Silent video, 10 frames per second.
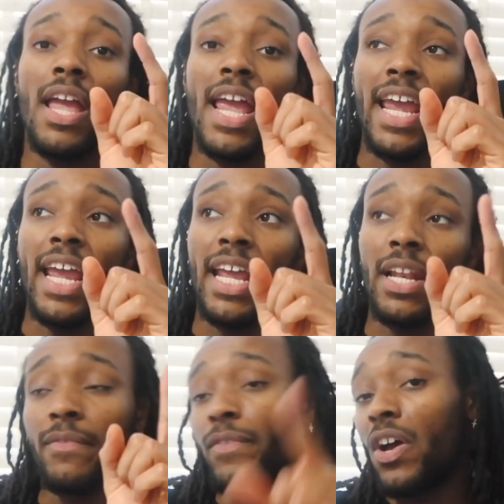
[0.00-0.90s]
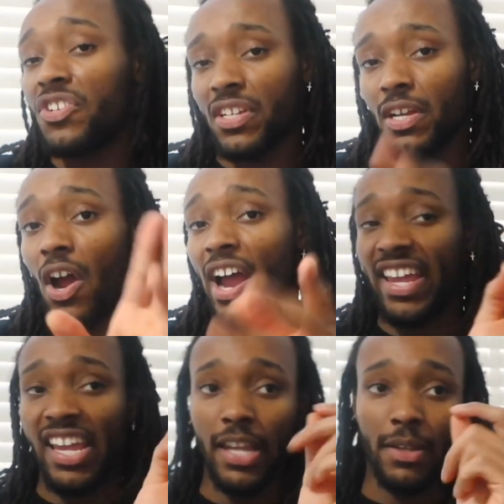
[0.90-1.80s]
in first year,
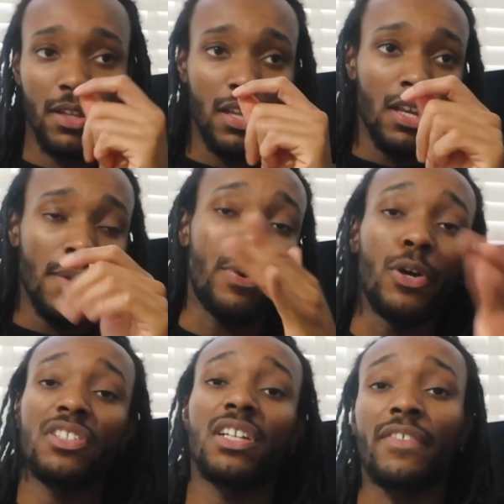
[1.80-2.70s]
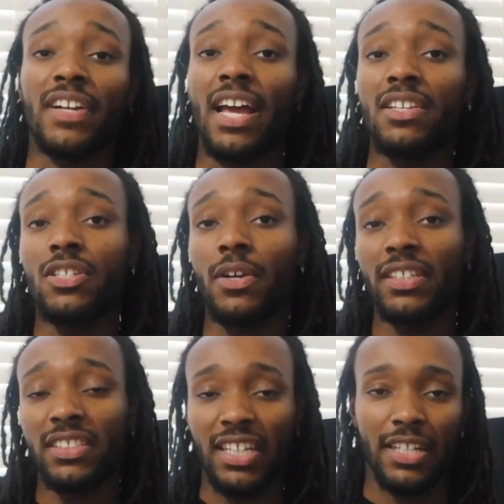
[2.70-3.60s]
i.e. putting yourself in hat. So
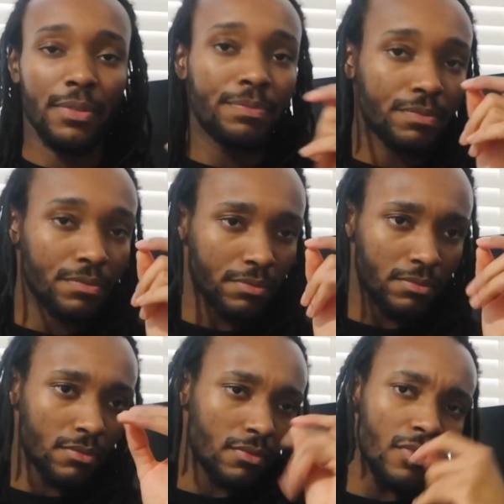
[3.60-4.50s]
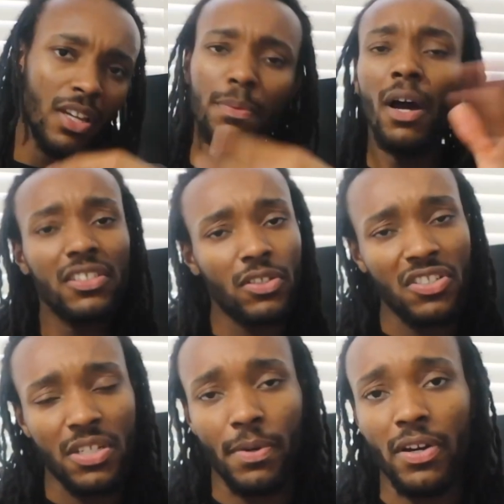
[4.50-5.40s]
as I said, as part of the
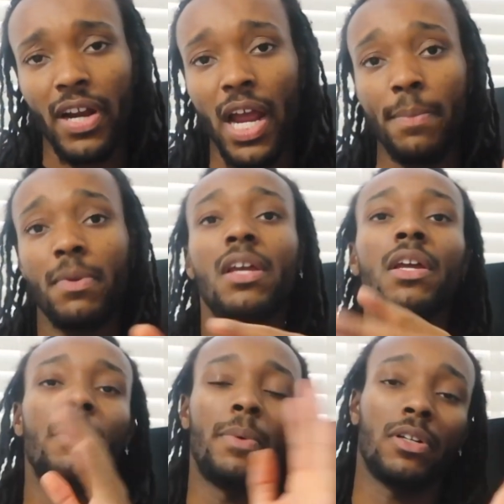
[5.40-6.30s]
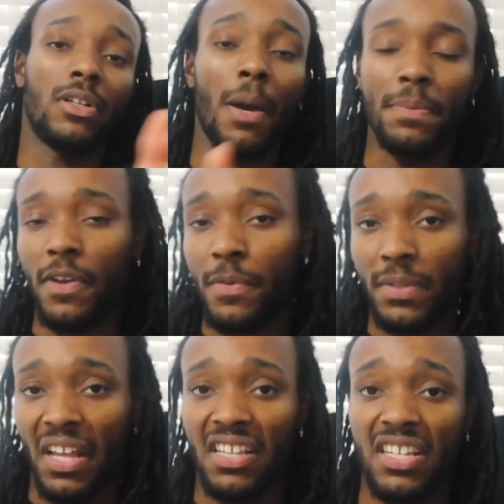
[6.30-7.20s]
scholarship program, we went on a couple of open
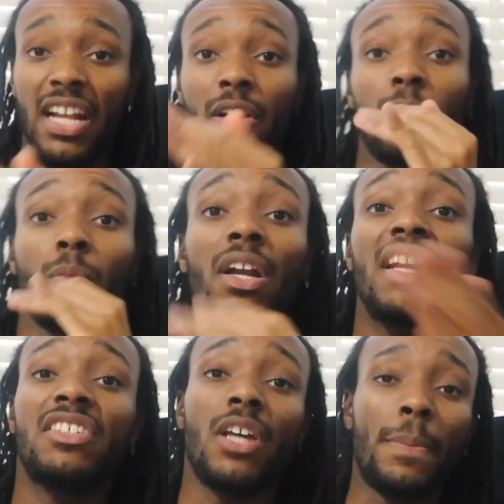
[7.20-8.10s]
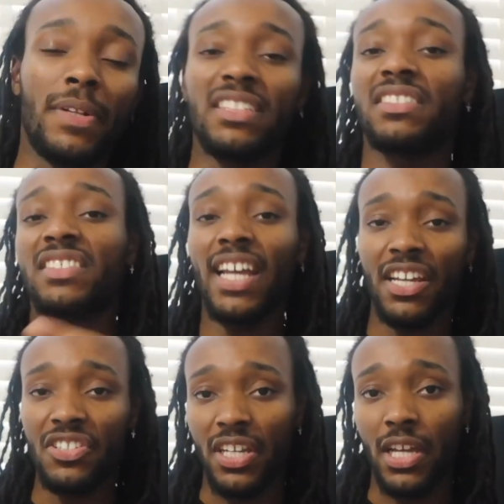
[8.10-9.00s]
days. And on one of these open days in
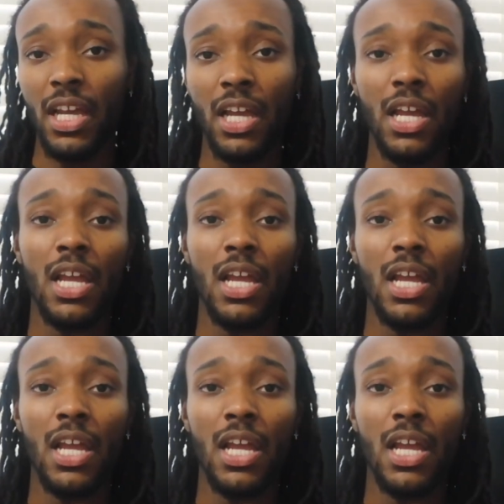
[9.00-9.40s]
second year,